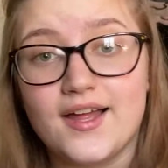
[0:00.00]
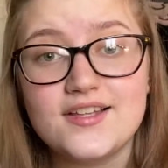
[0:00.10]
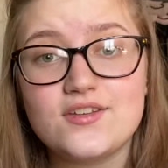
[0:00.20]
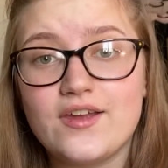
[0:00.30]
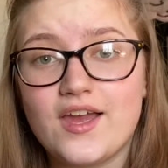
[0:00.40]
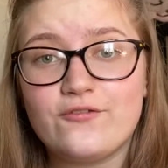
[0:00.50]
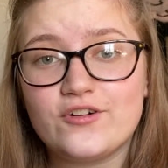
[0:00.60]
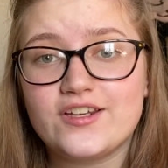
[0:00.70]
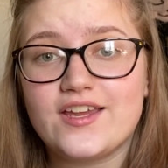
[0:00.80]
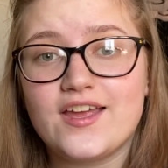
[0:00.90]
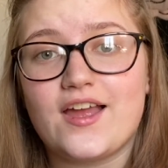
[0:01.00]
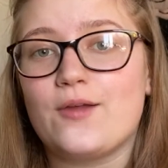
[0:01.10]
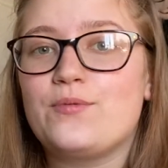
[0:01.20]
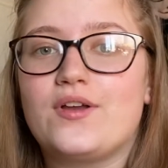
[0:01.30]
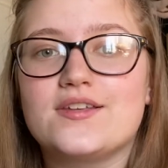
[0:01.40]
That's all I have for today. I
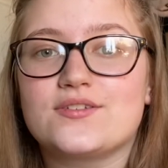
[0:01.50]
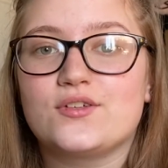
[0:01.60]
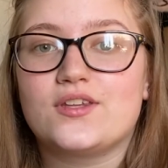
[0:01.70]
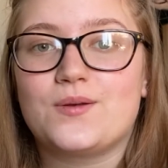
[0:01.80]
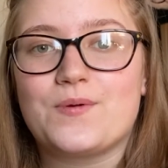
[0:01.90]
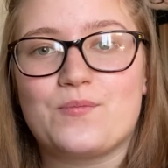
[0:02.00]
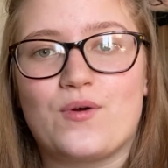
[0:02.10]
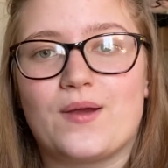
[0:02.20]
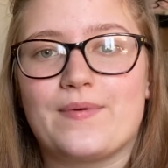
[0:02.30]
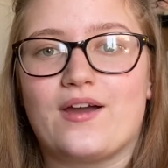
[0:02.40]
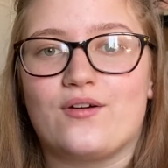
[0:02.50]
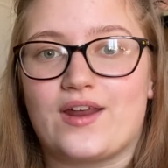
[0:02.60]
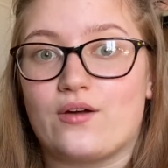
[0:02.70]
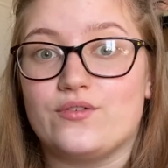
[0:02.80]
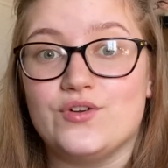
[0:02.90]
hope you guys learned a little bit more about
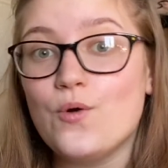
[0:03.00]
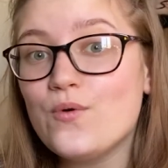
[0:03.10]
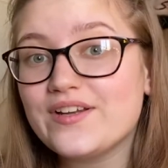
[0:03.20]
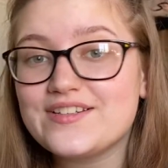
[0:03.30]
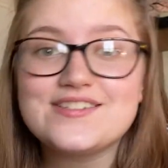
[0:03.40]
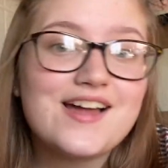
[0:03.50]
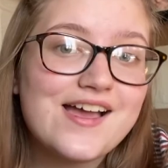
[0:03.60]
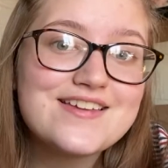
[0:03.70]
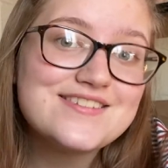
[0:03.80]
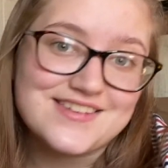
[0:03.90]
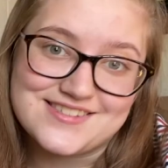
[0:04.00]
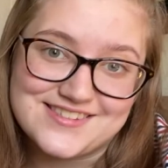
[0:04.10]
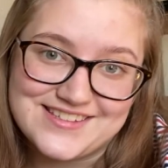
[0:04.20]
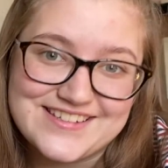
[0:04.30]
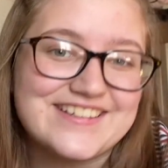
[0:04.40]
how no one can die at
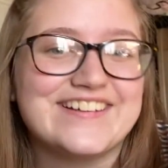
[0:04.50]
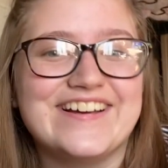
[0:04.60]
Disney.